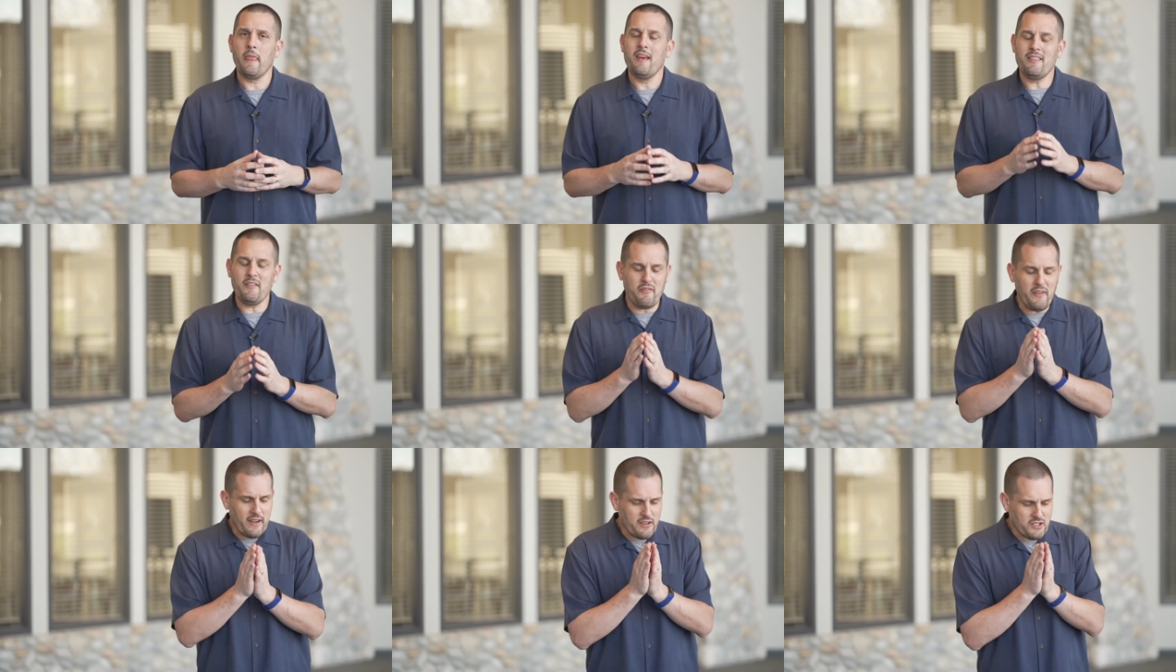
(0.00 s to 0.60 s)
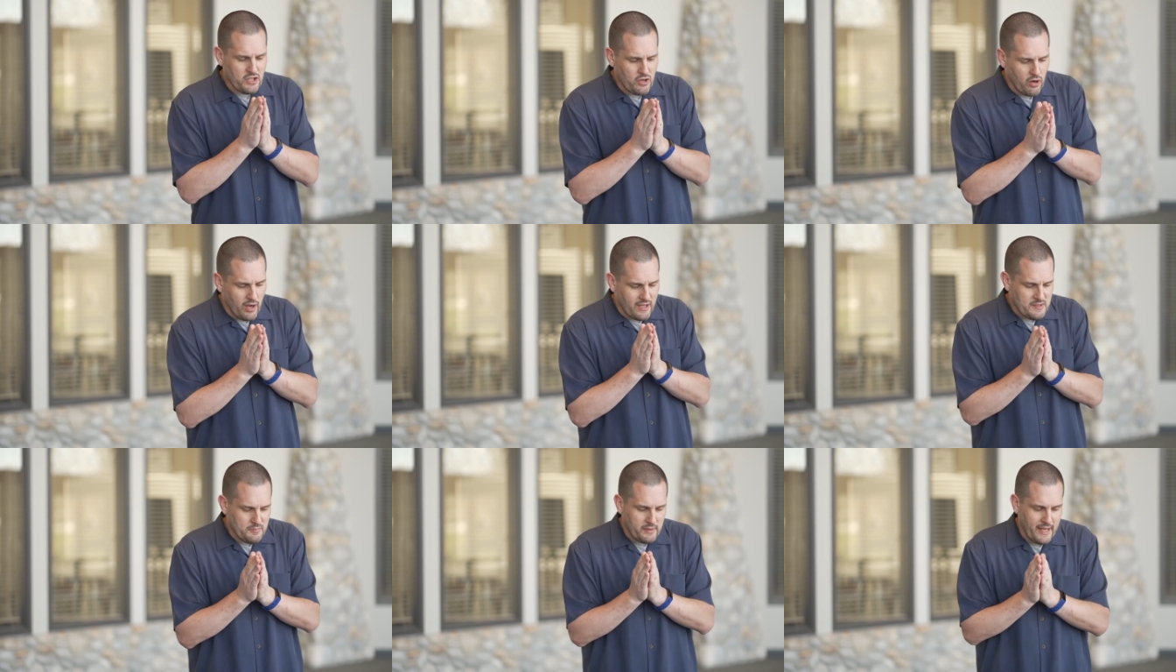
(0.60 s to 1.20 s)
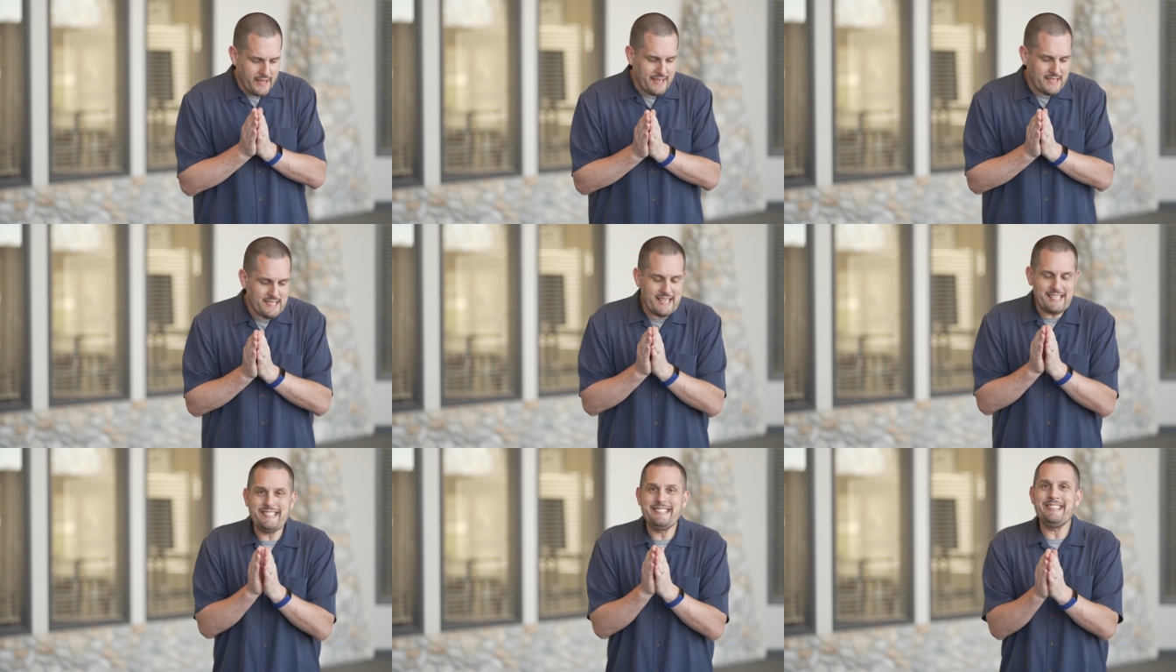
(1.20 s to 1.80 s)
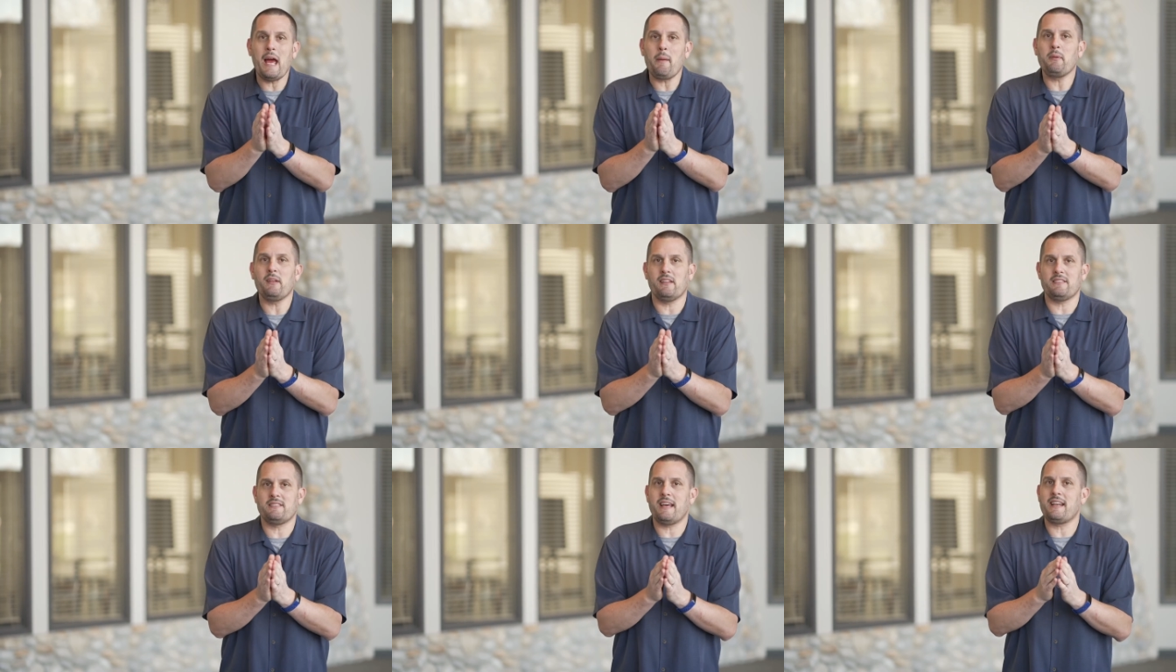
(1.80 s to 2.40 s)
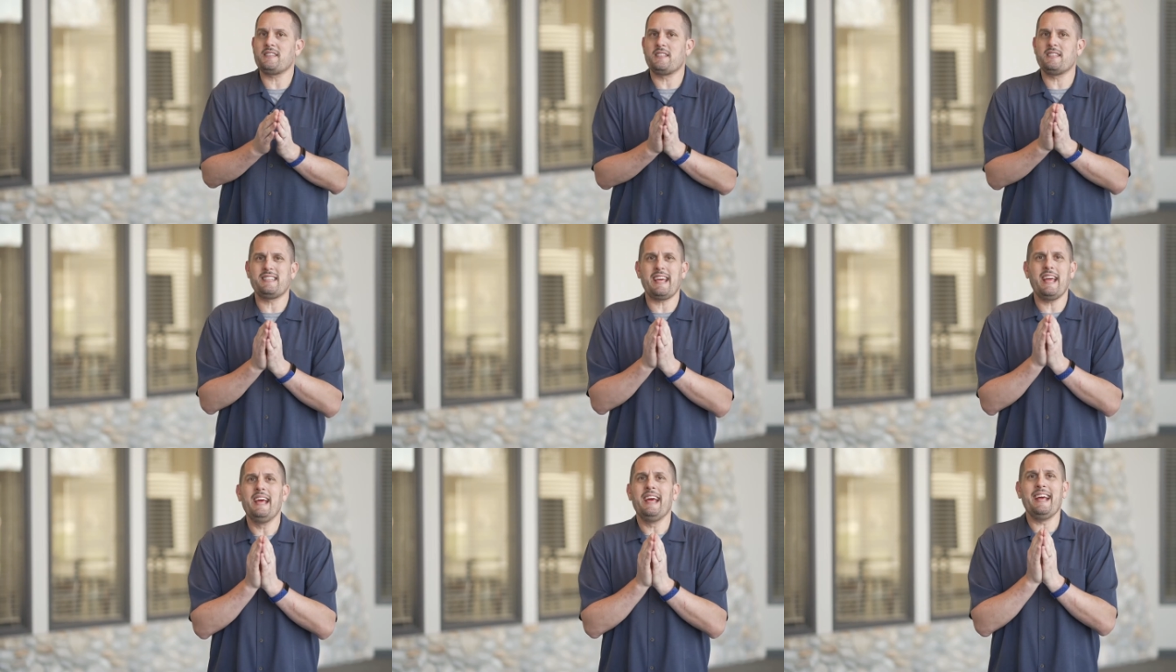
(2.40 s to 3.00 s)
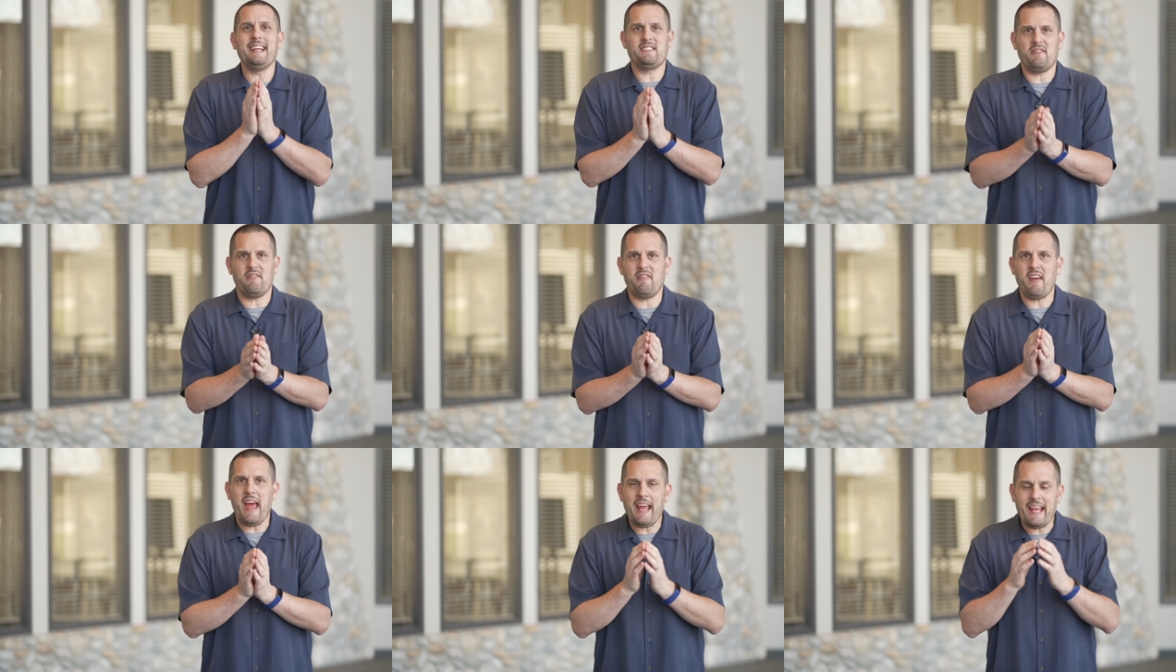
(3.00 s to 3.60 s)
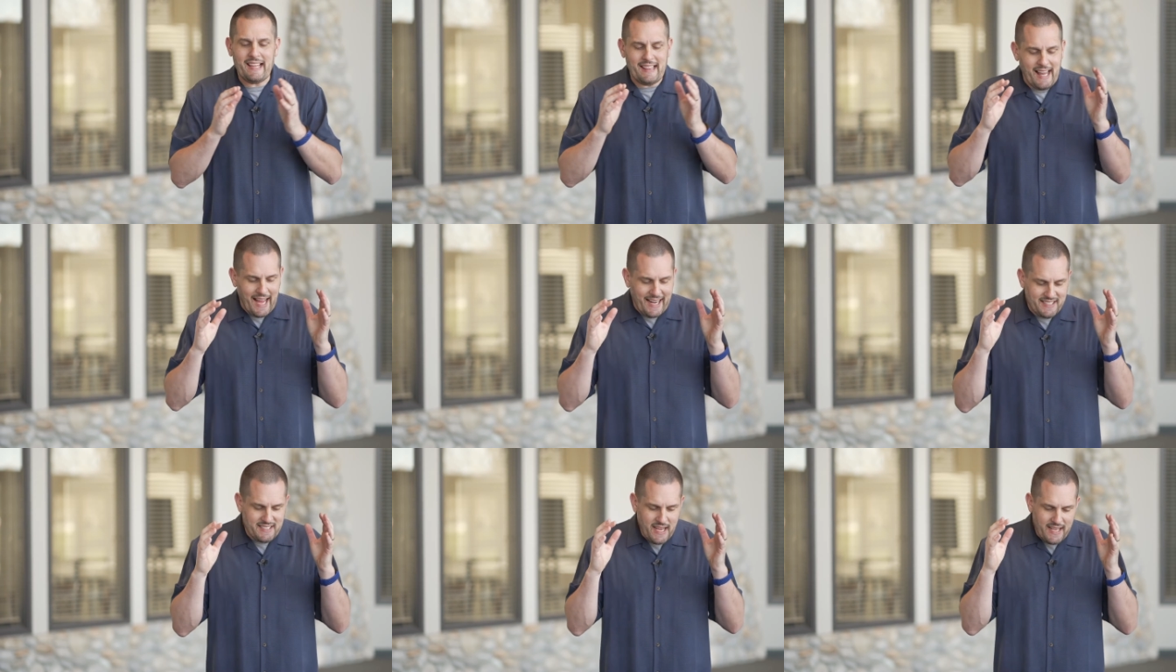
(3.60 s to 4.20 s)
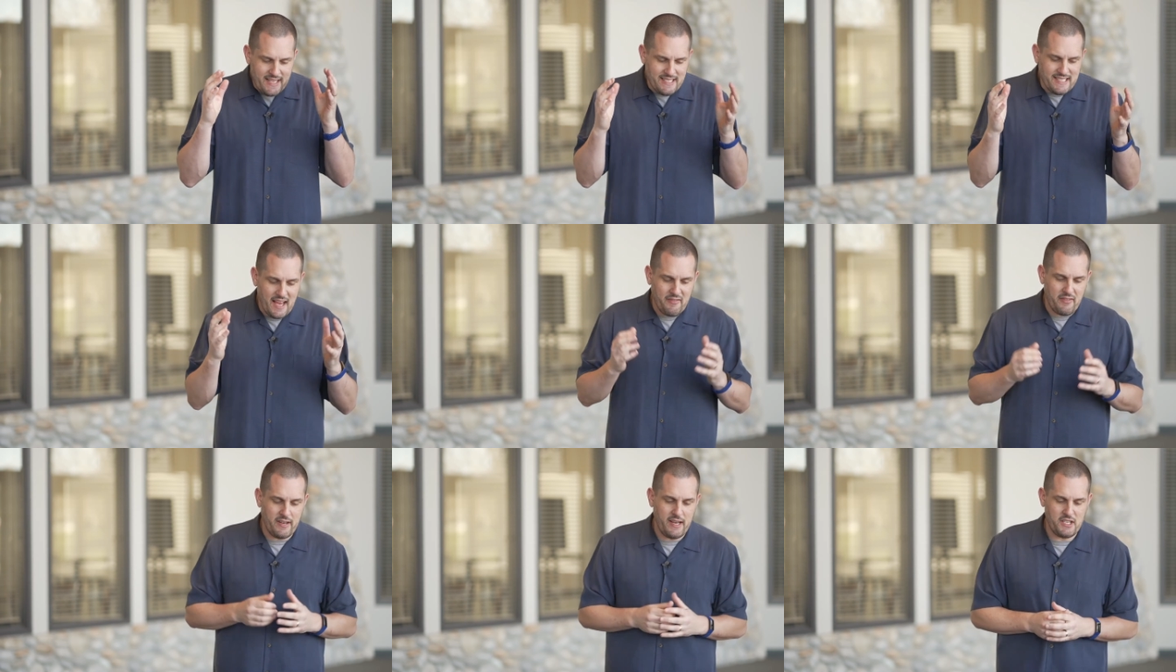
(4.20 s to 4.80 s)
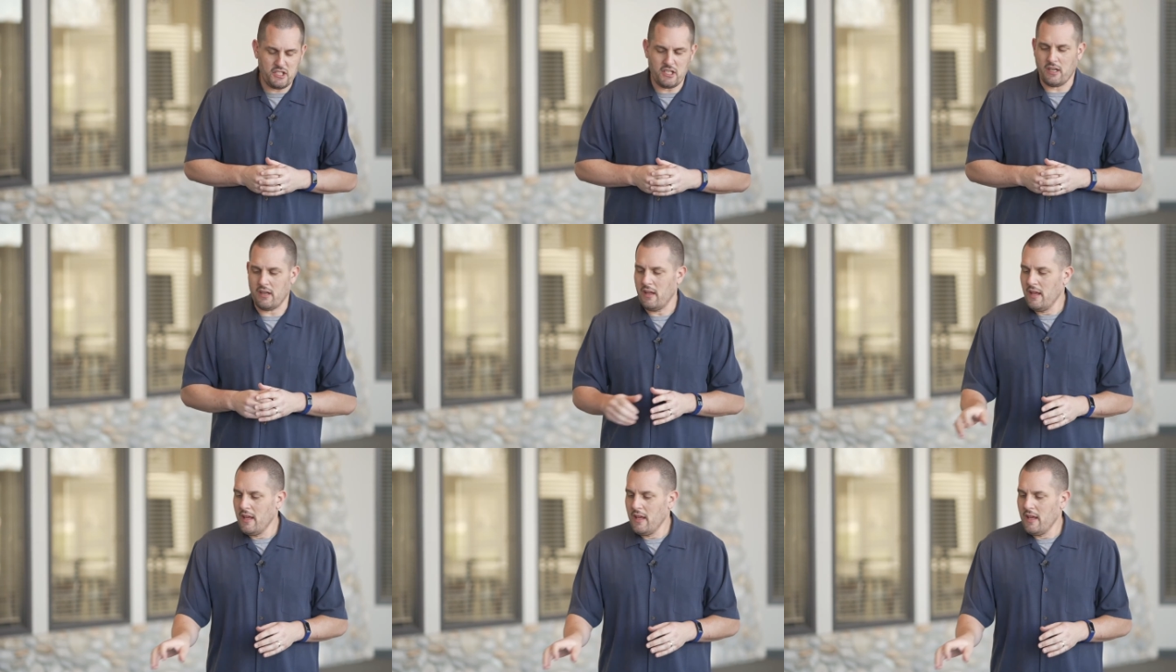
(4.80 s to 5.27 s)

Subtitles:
The fingers crossed plan is nebulous. That is to say, it's vague, it lacks definition.